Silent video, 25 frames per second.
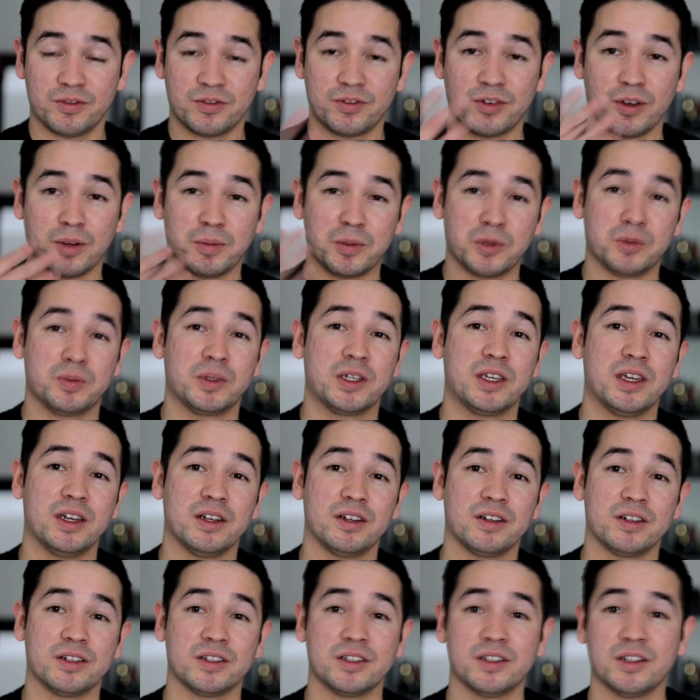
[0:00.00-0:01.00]
from a
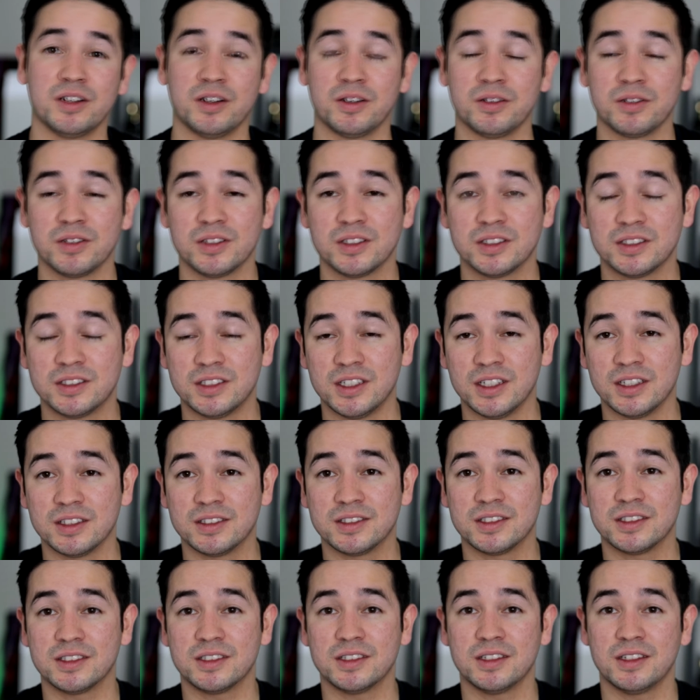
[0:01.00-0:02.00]
beginner,
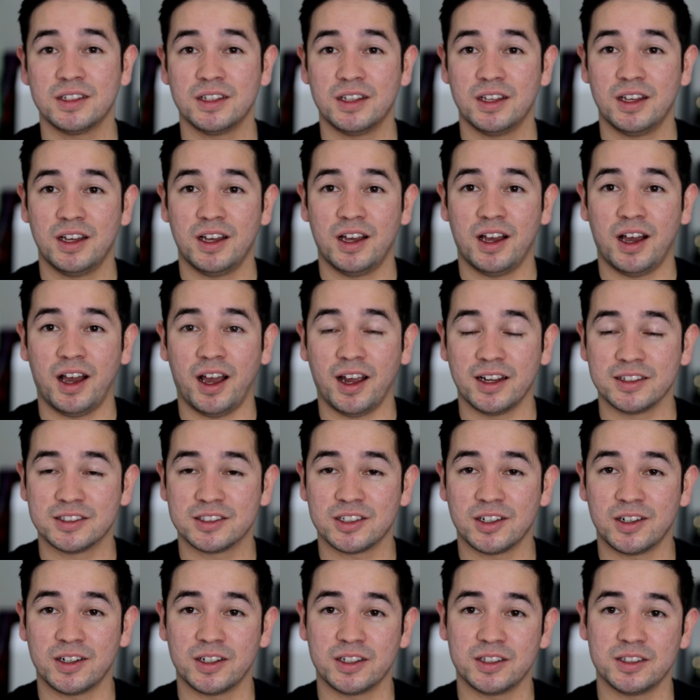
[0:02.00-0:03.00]
since I
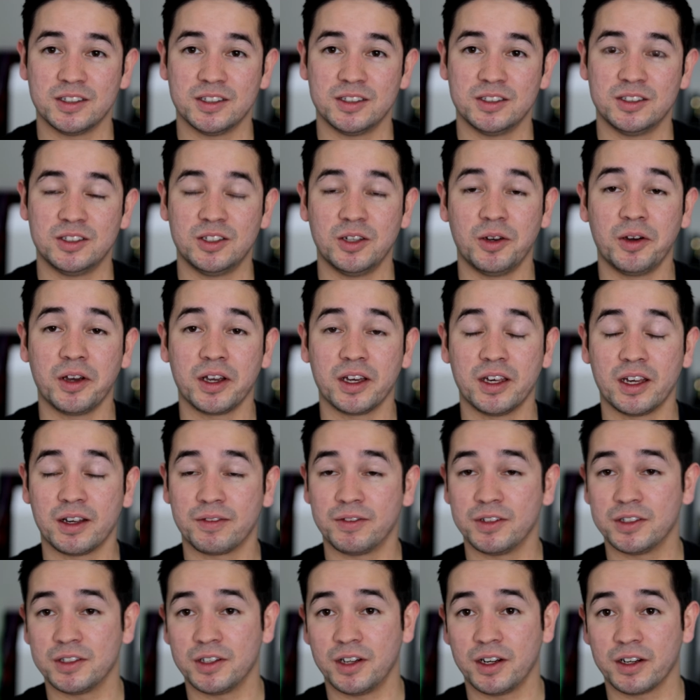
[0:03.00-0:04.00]
started doing
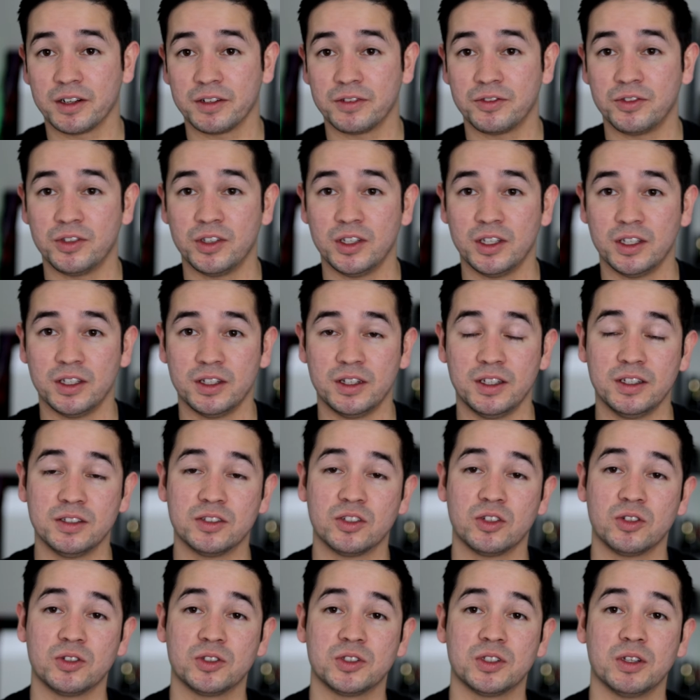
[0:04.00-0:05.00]
like photography,
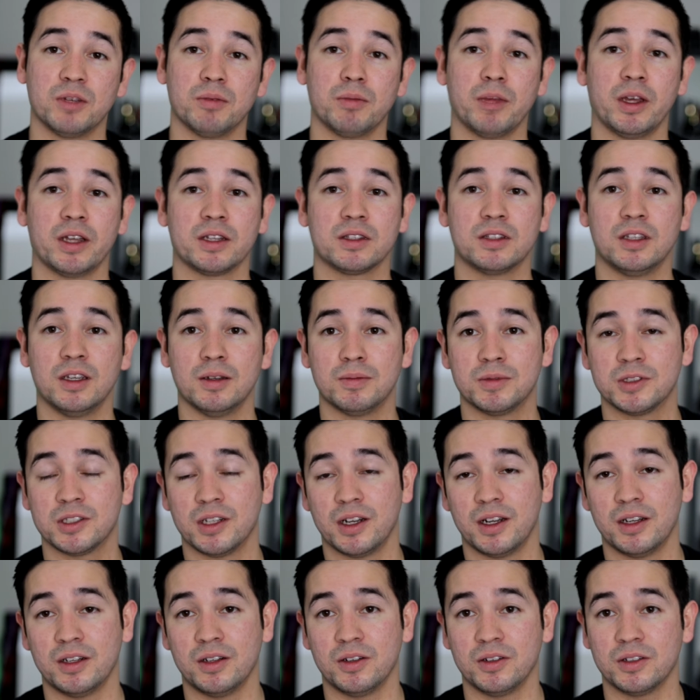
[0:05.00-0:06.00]
these are some like tips
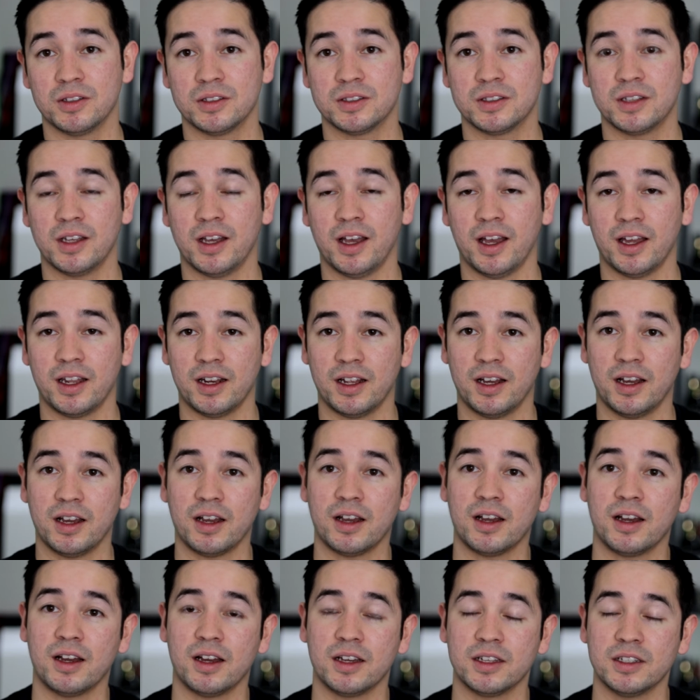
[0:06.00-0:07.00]
that I noticed that,
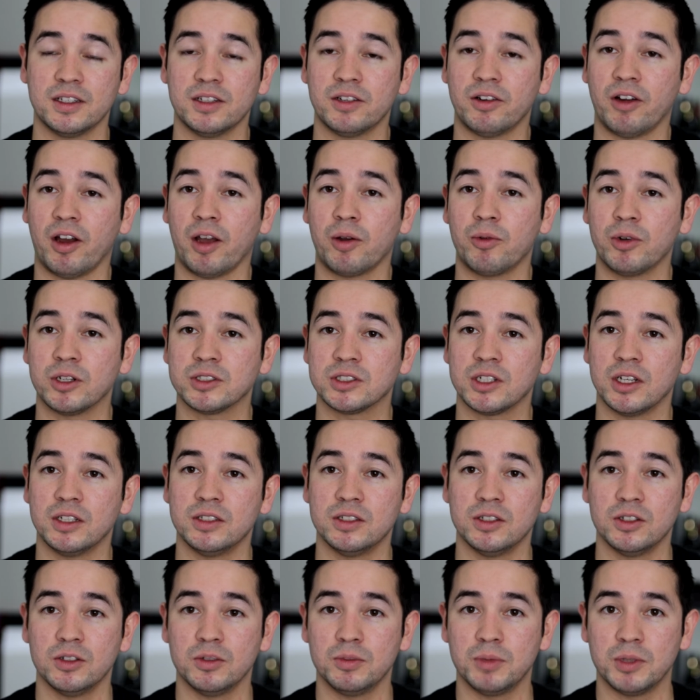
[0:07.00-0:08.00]
I wish I
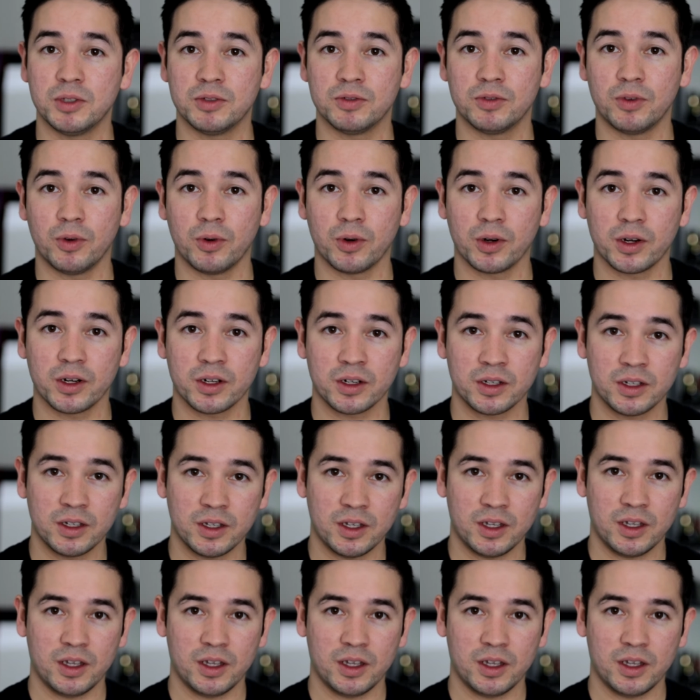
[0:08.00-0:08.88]
knew before,